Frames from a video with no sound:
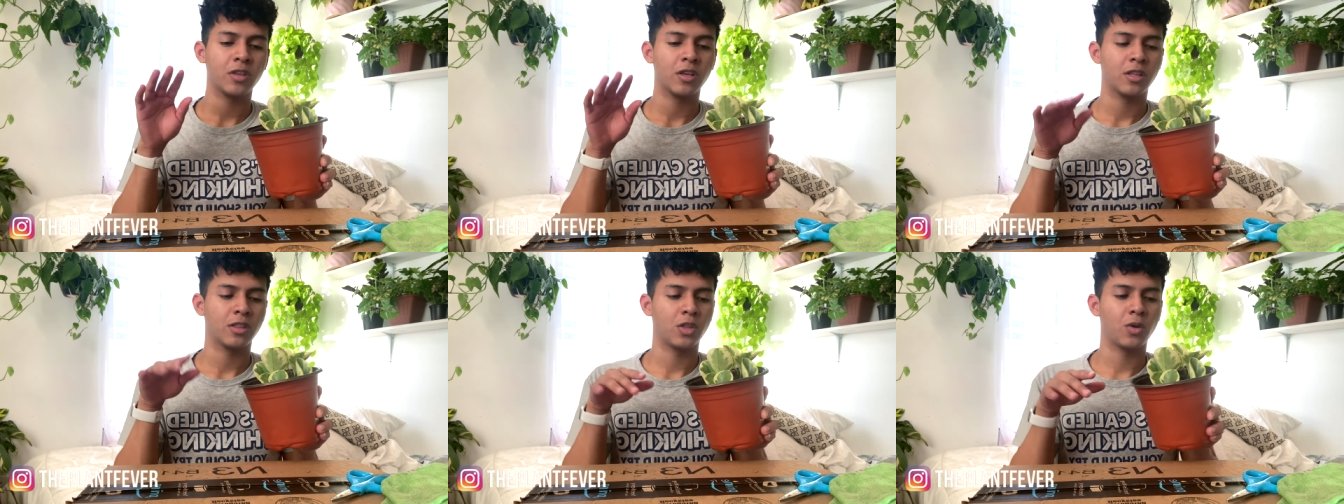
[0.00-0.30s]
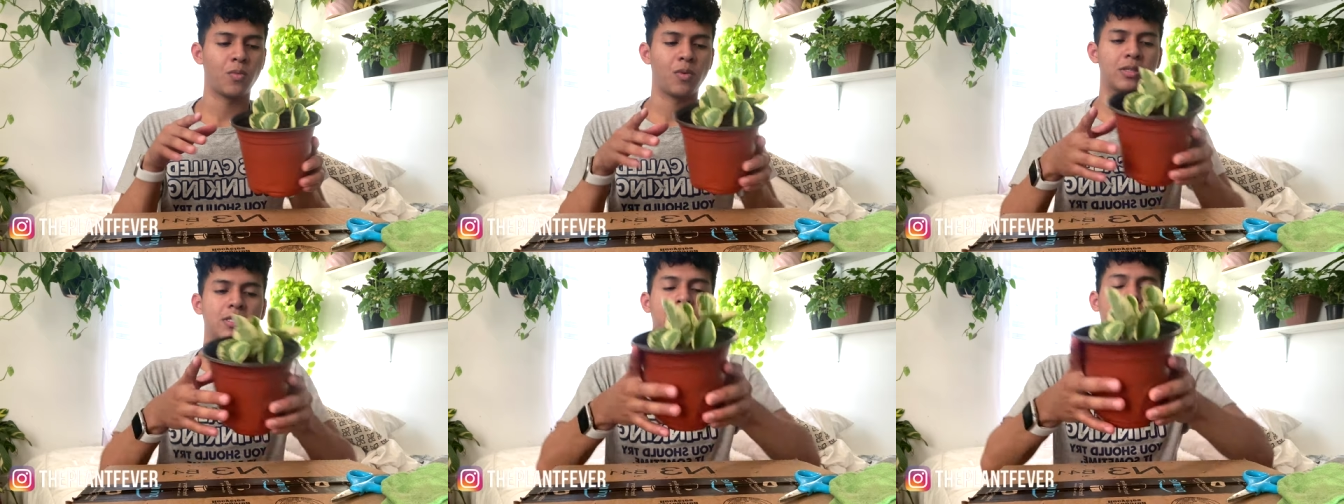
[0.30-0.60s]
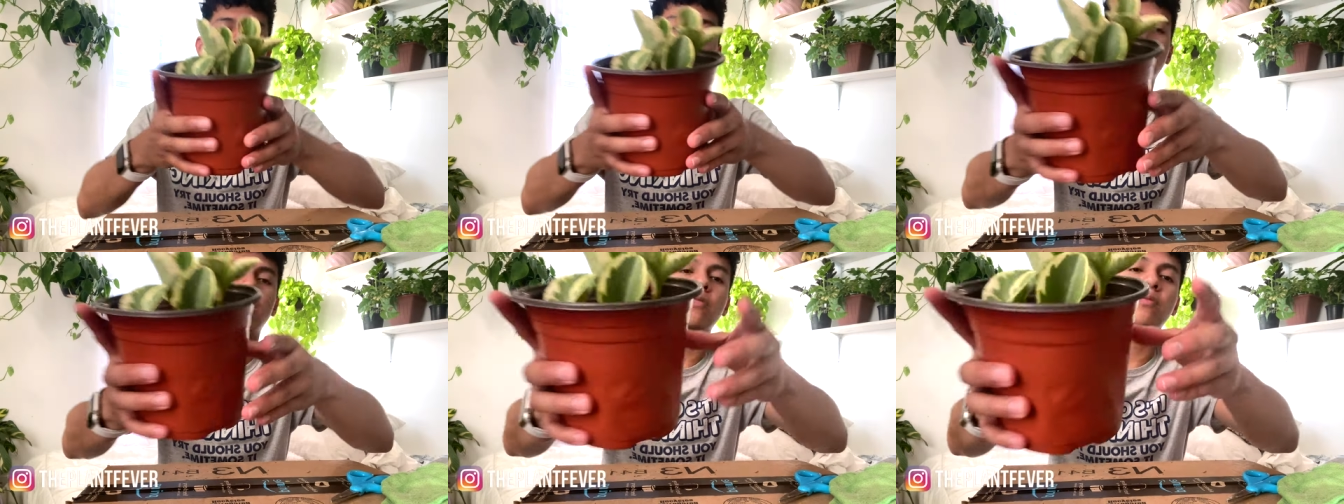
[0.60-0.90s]
the ones that I
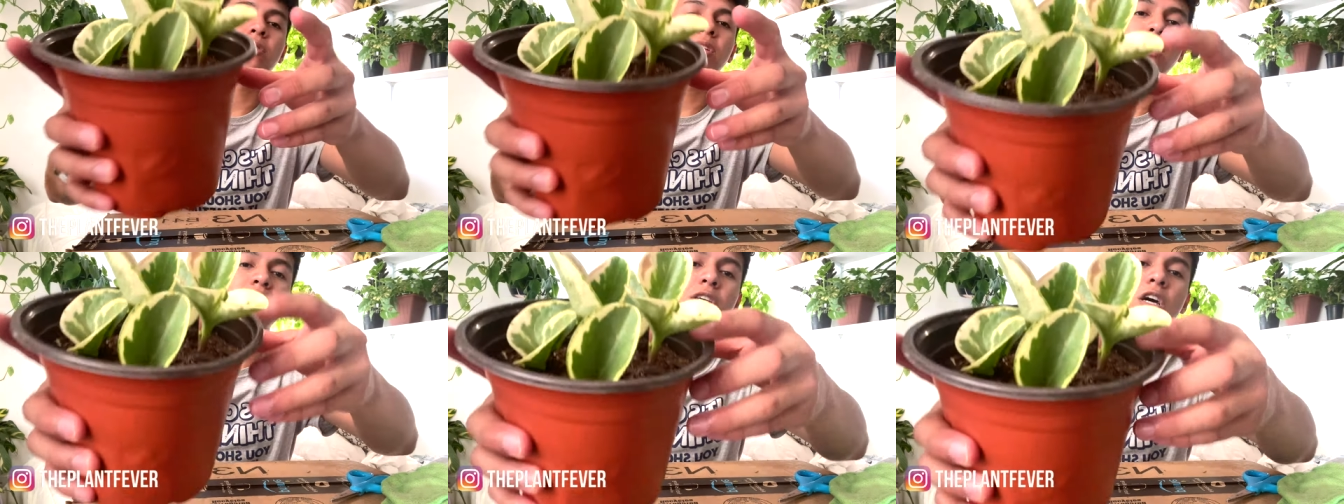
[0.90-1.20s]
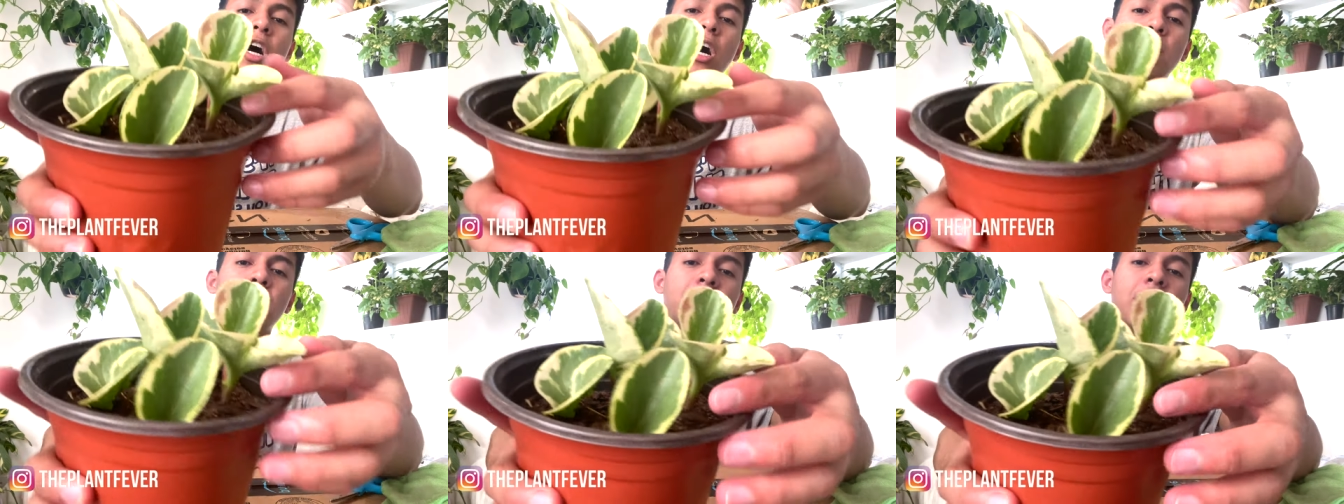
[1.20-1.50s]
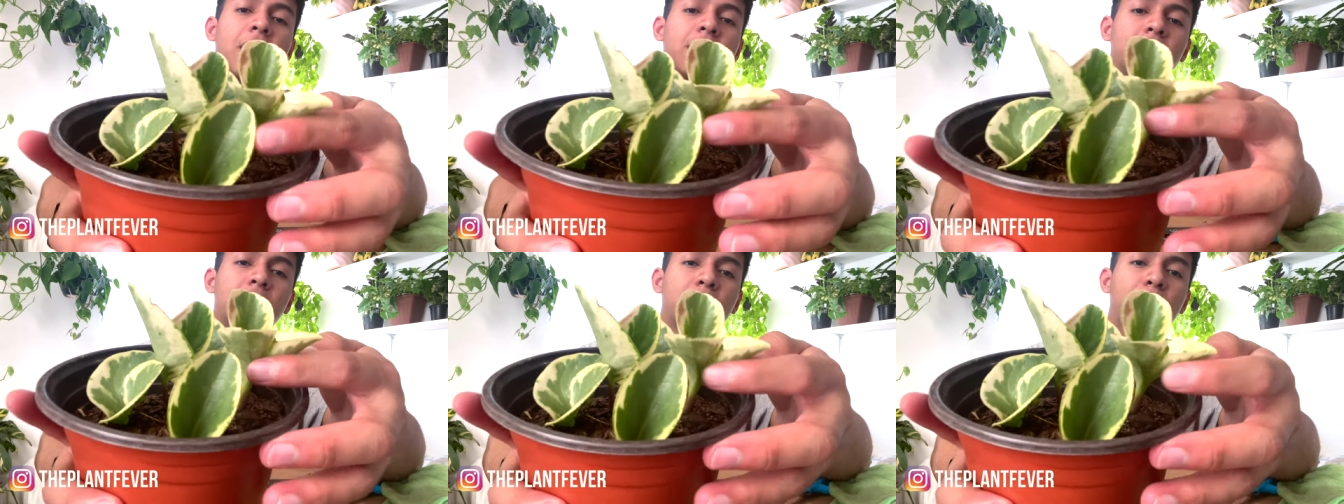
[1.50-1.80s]
cut from the top that
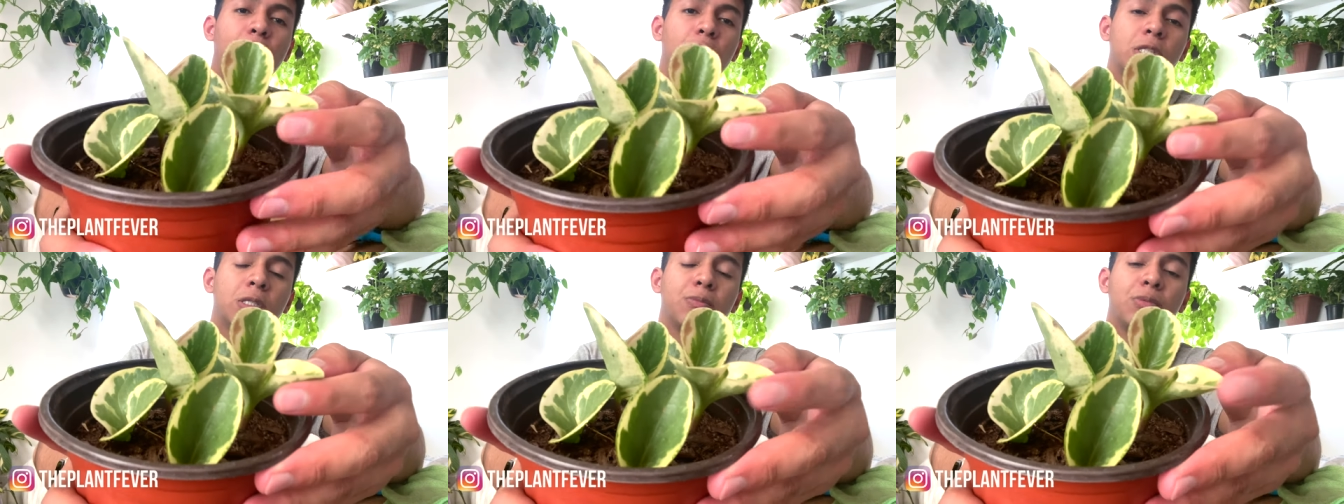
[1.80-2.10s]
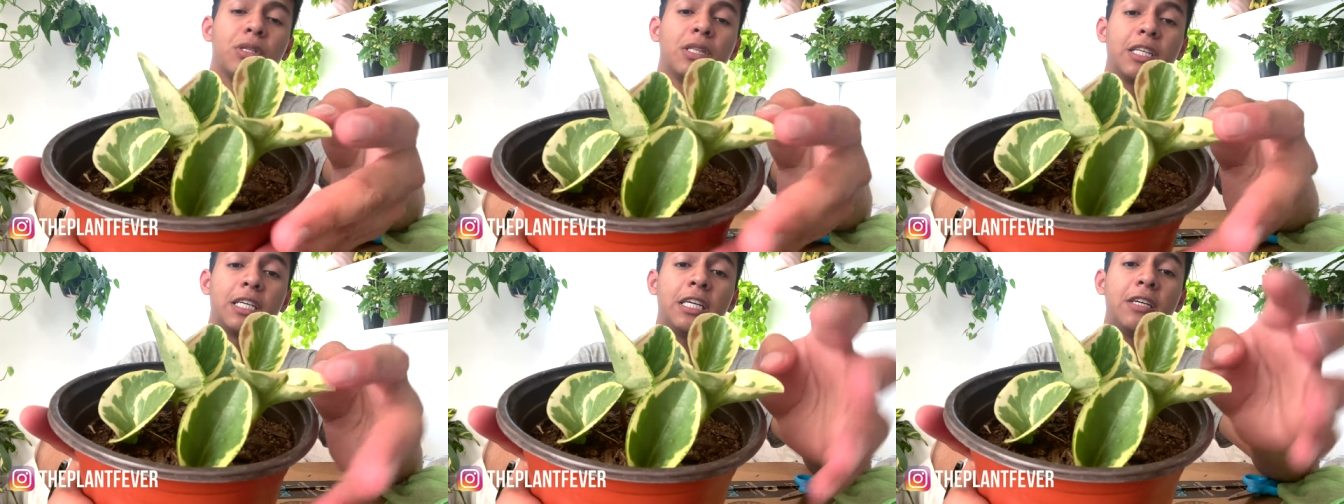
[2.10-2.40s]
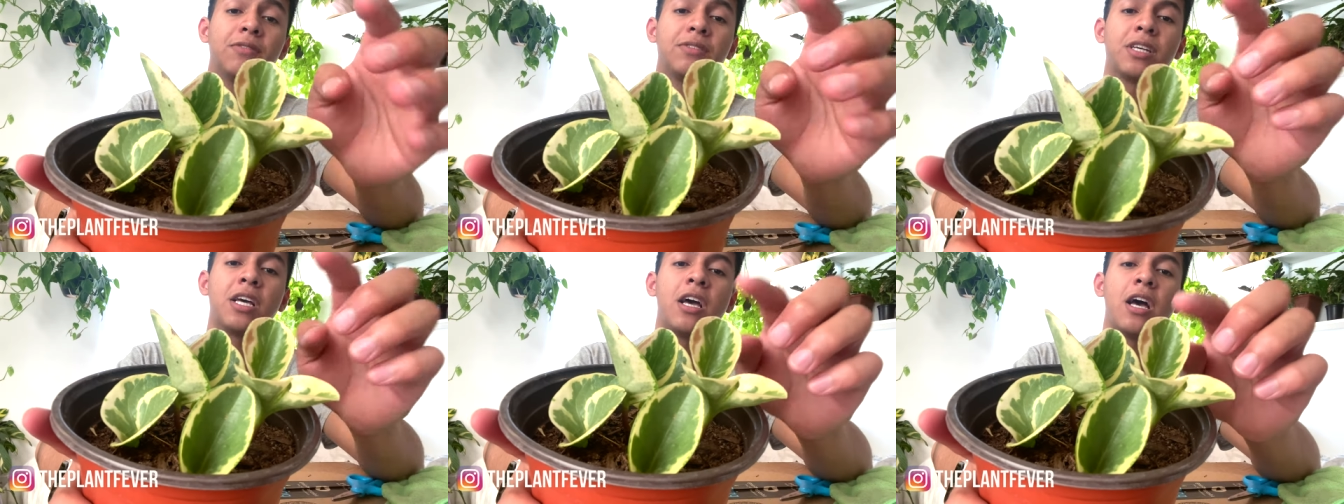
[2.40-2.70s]
has like multiple
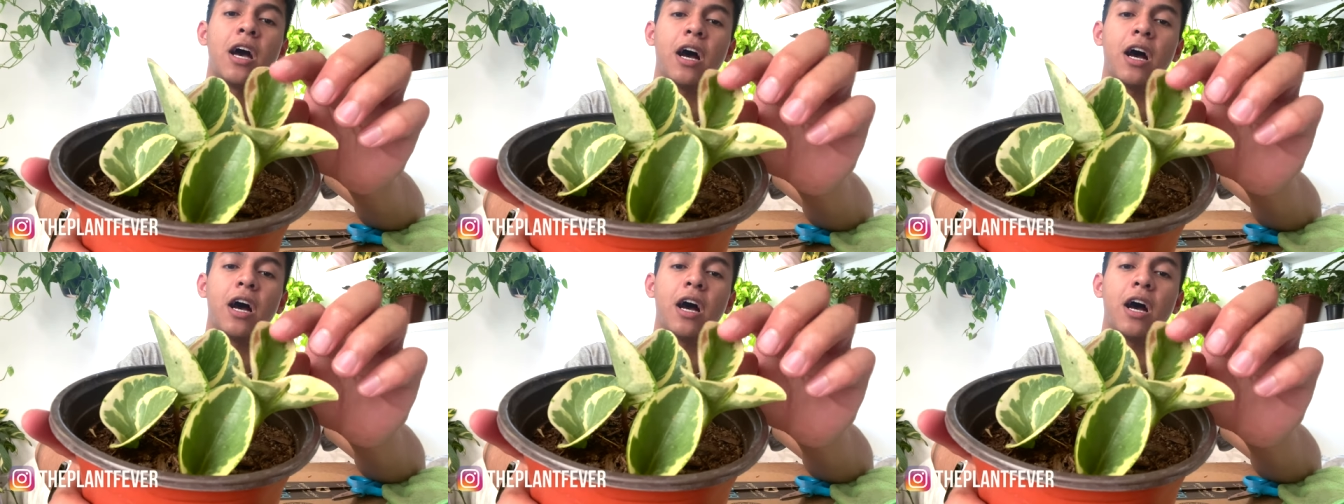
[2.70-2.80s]
leaves,